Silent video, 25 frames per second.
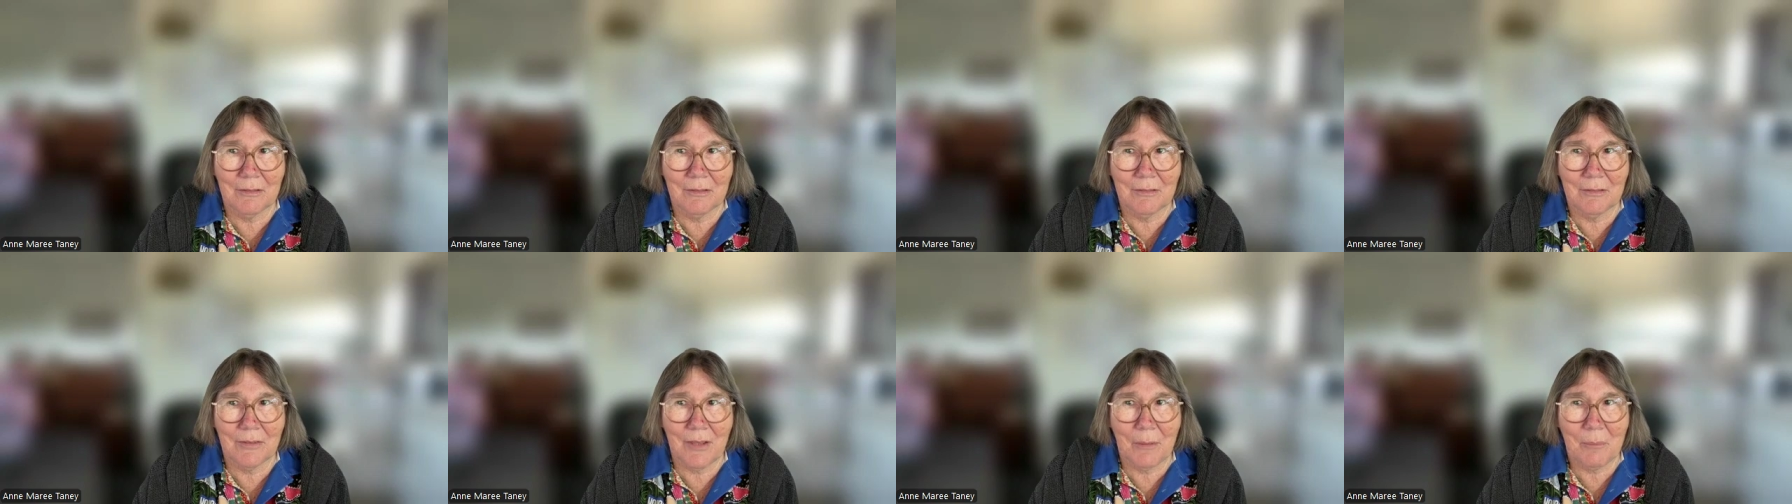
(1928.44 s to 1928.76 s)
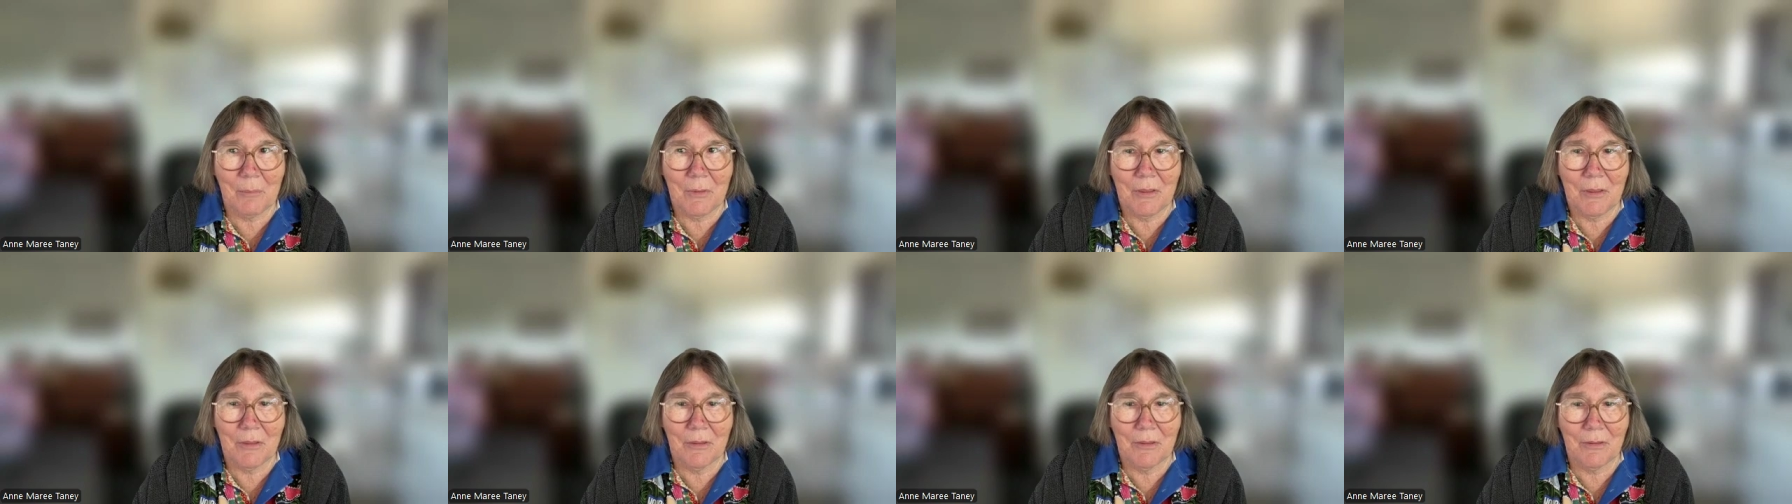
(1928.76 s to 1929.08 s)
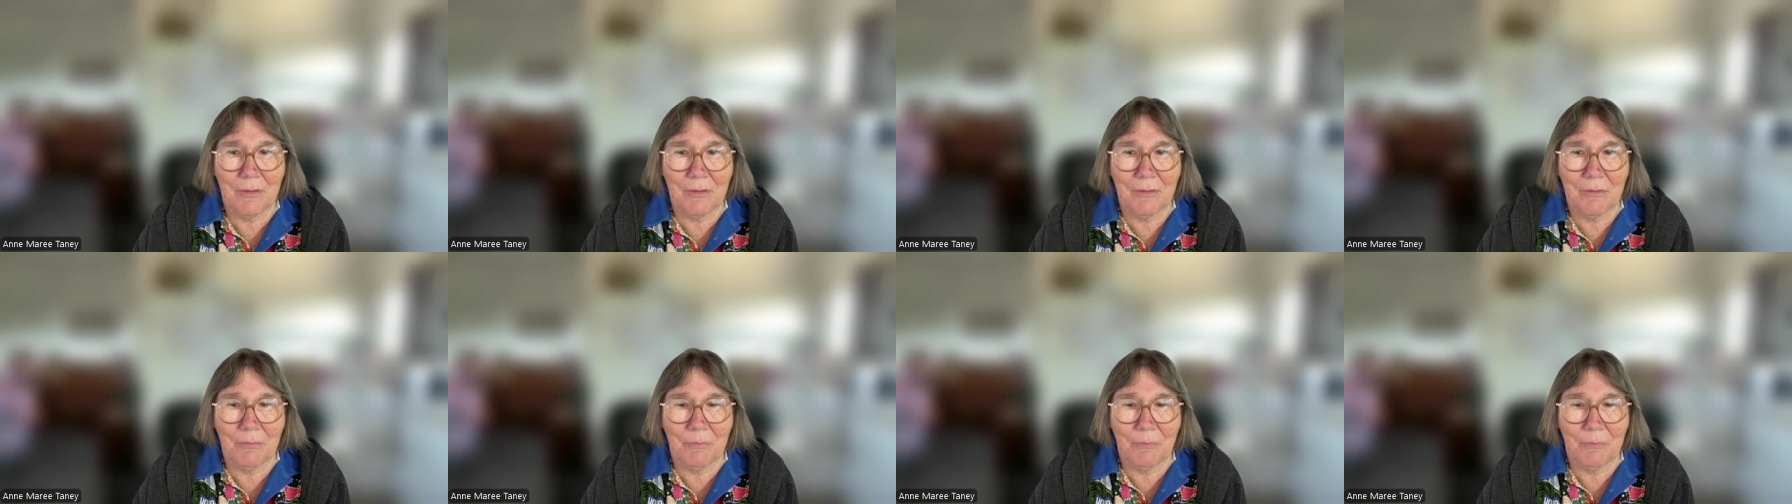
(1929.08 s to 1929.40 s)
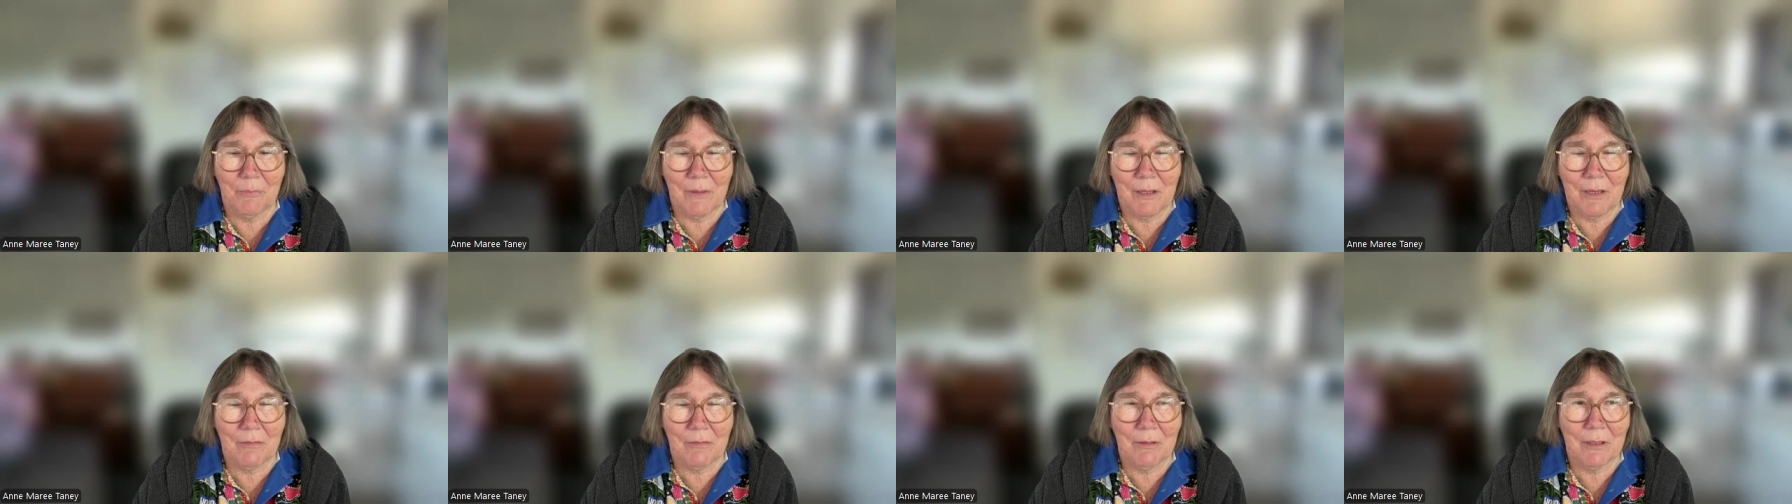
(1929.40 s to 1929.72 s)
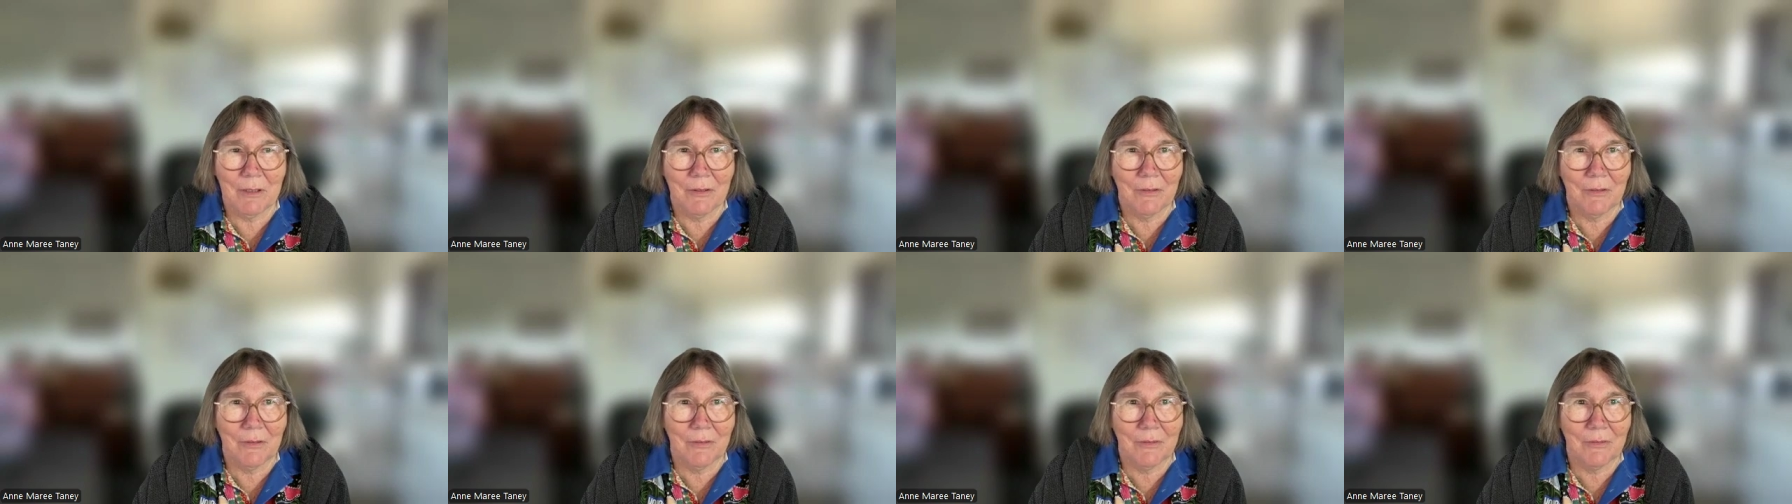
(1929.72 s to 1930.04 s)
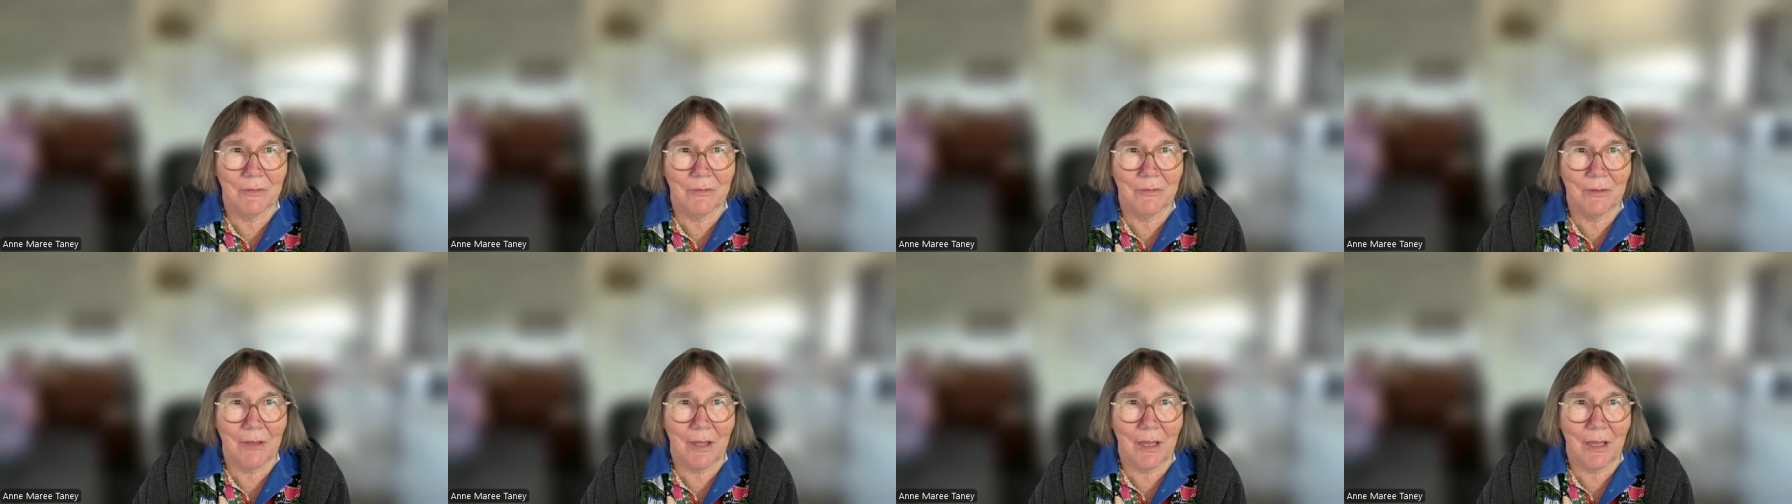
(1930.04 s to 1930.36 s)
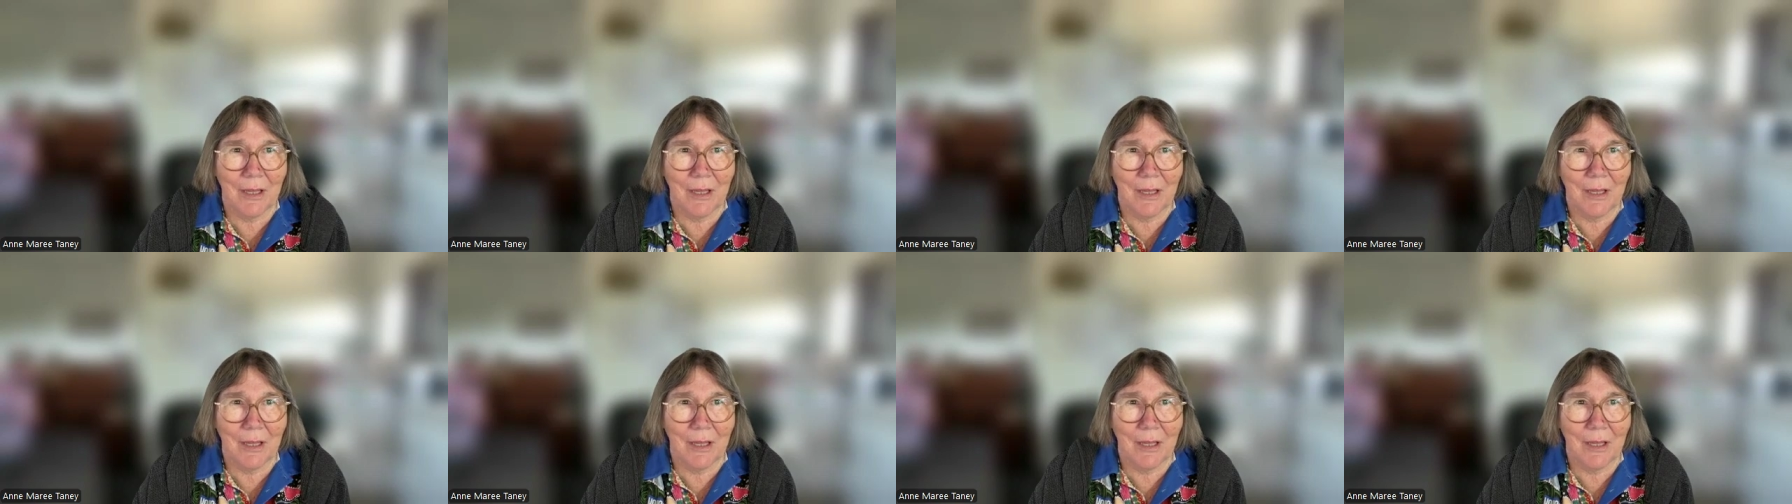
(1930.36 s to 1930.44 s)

some of there is